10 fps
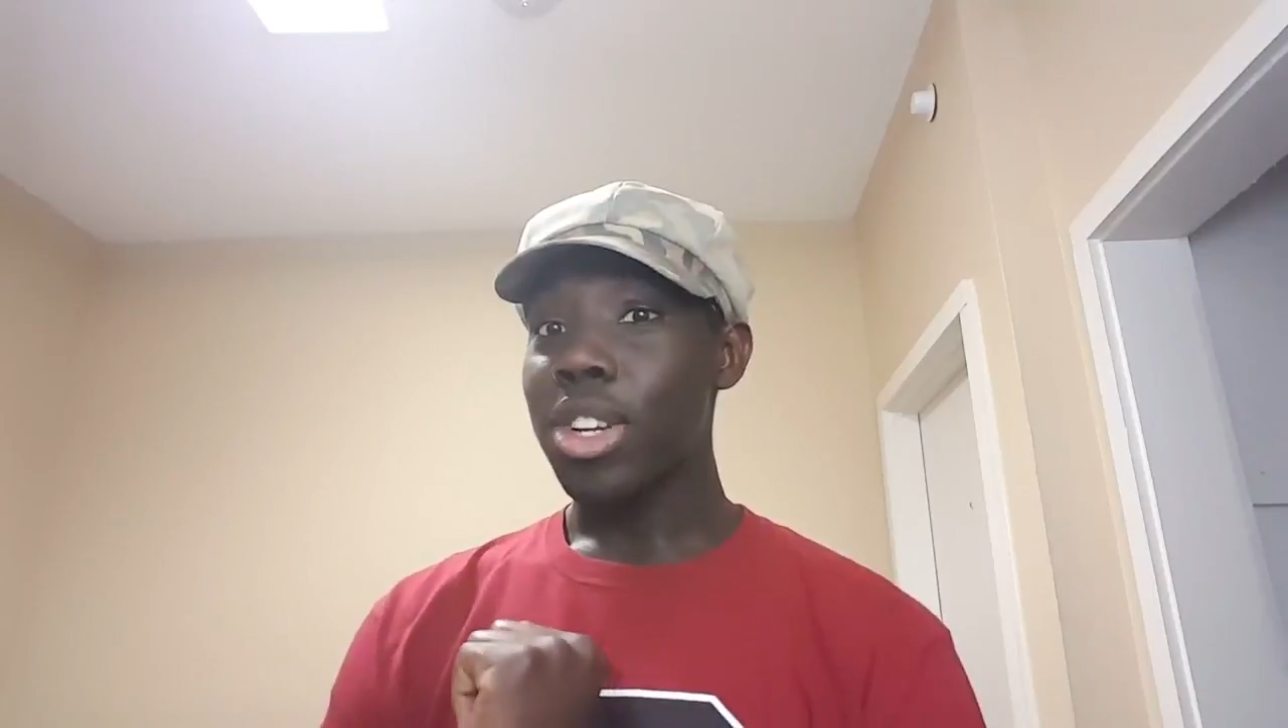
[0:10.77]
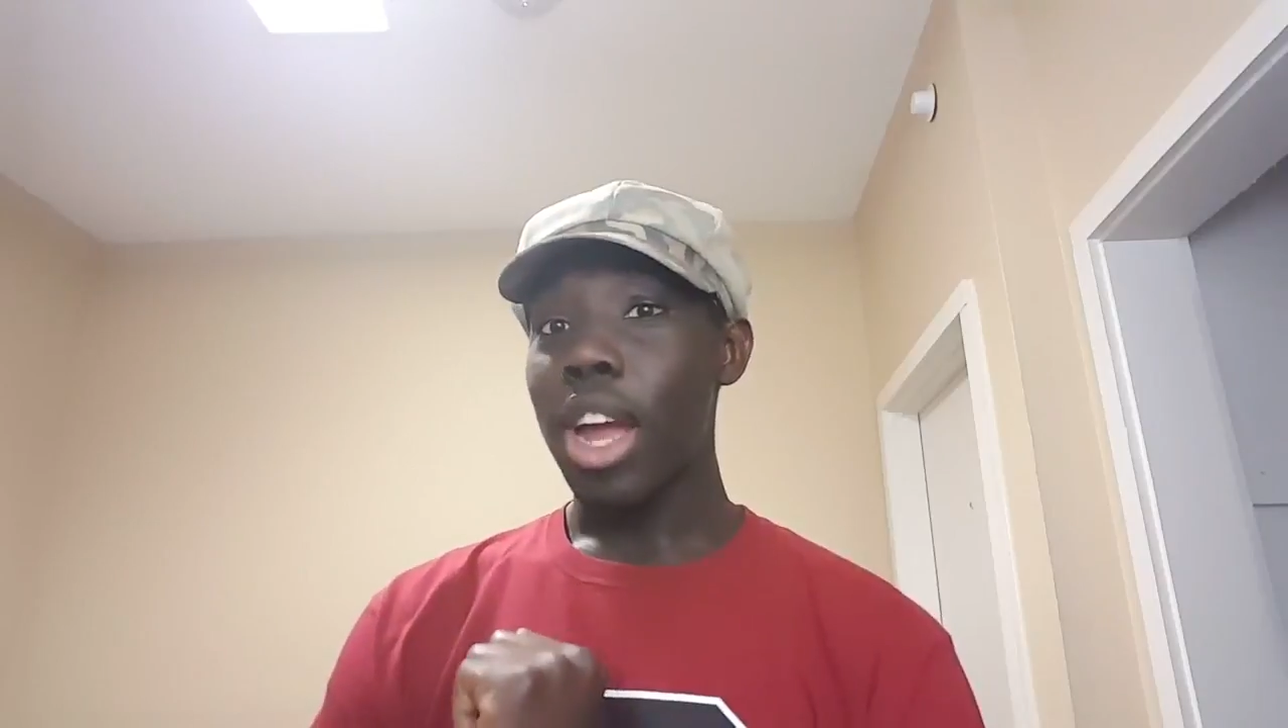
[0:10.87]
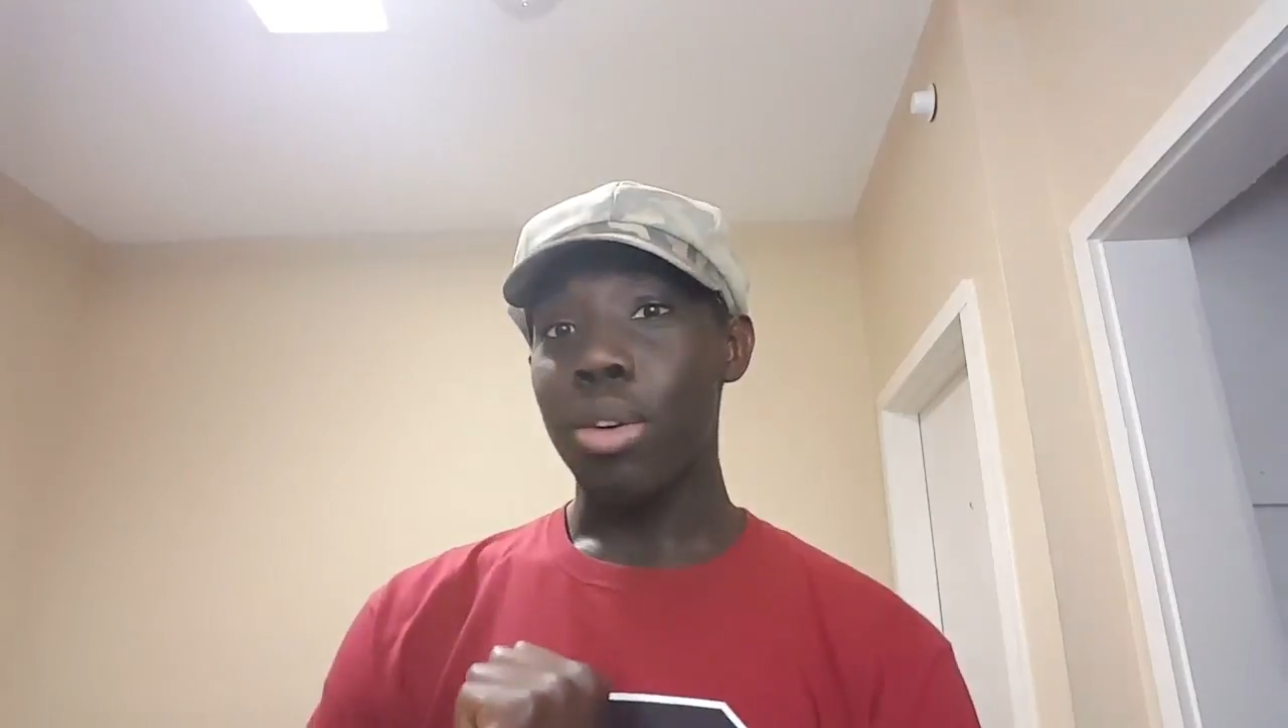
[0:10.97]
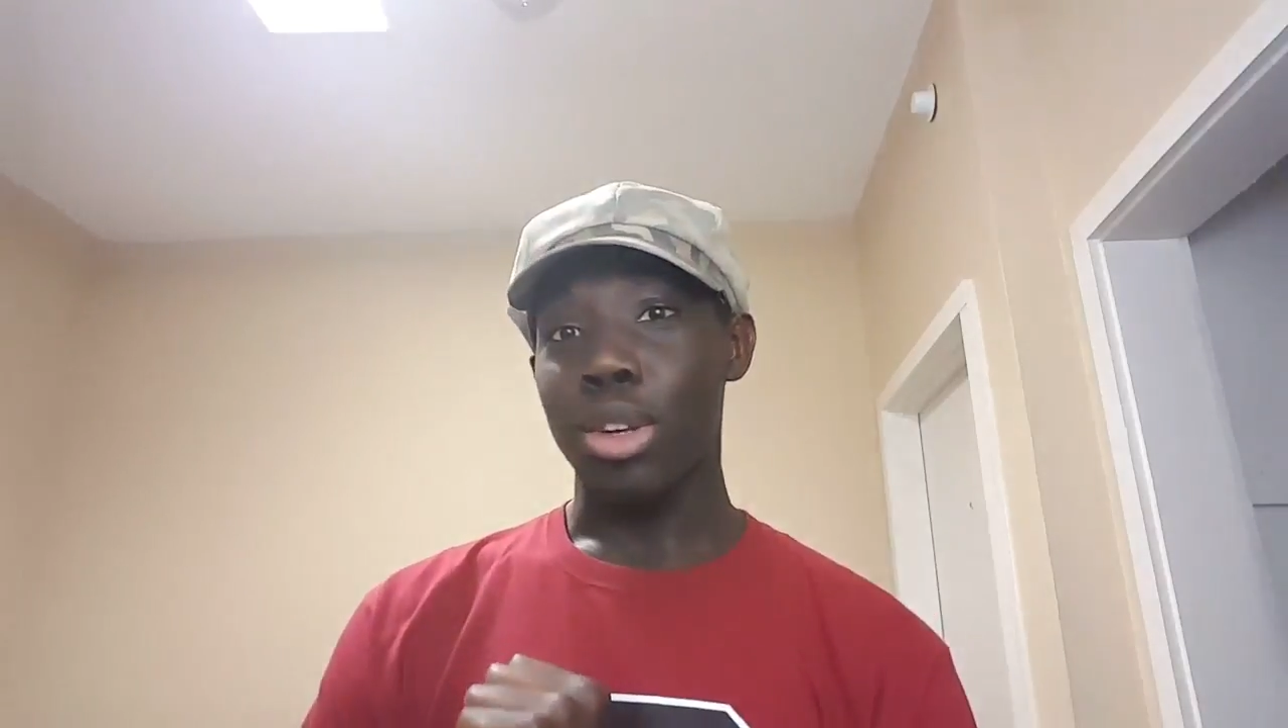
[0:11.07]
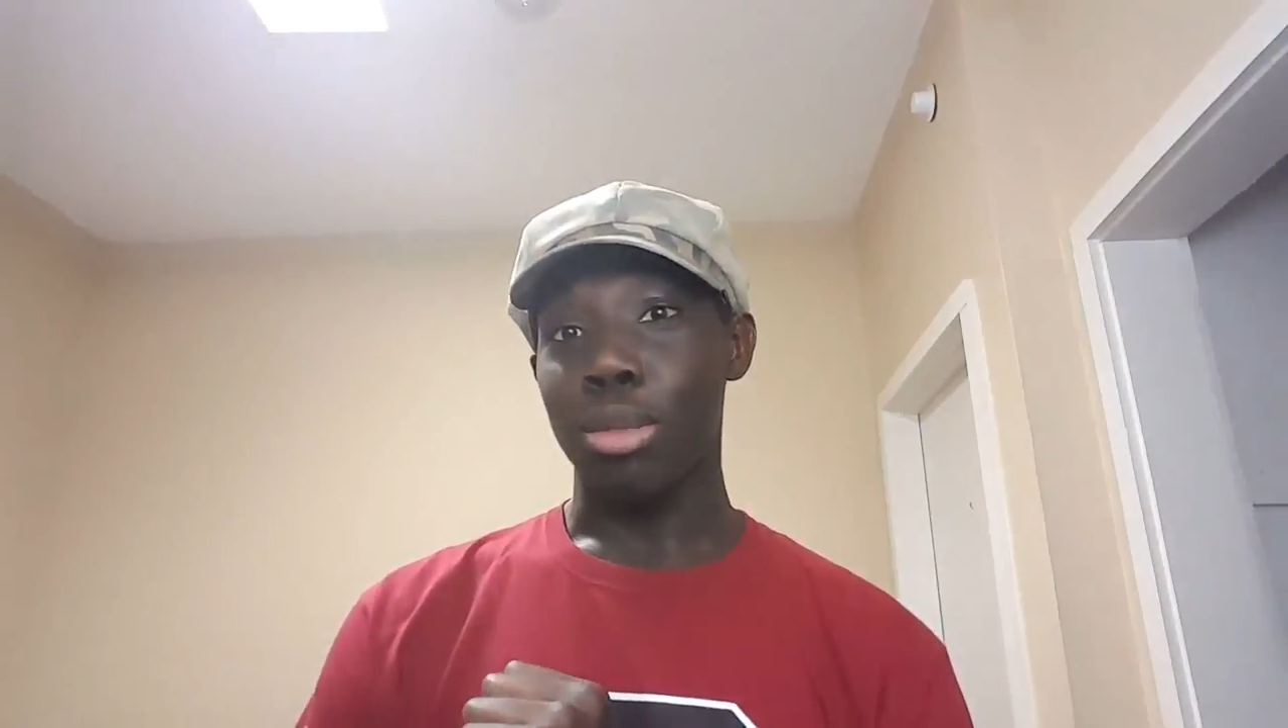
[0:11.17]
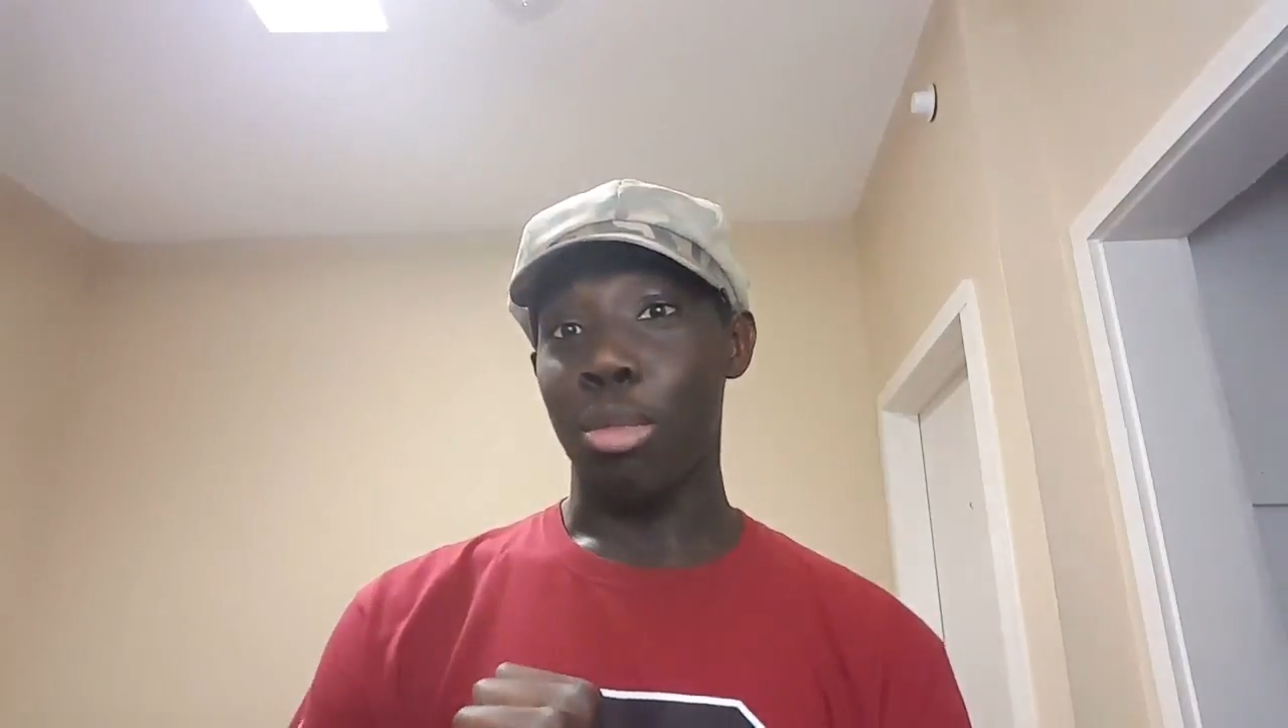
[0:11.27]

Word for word: showers